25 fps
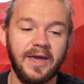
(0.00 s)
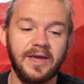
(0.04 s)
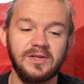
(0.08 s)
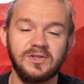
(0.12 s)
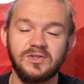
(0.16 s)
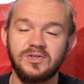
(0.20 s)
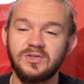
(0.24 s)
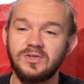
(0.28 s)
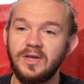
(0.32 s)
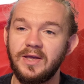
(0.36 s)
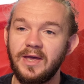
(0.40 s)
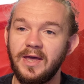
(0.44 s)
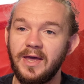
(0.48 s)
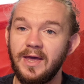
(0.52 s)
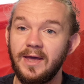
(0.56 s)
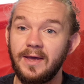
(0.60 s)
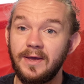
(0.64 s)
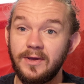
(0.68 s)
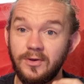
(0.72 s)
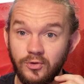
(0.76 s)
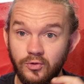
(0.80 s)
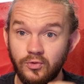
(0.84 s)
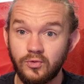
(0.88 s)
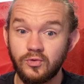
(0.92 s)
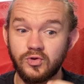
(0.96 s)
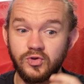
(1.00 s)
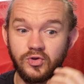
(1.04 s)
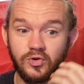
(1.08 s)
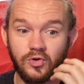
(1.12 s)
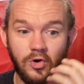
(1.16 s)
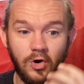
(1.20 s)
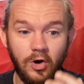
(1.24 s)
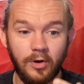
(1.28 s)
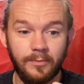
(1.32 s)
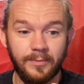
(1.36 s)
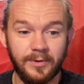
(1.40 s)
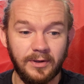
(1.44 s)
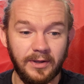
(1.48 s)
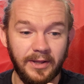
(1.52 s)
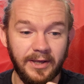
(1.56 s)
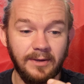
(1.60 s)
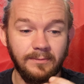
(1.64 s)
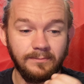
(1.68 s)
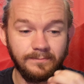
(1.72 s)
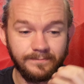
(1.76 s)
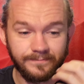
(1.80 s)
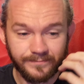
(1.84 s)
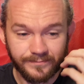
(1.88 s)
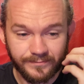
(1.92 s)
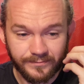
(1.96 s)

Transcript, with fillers: is used commonly.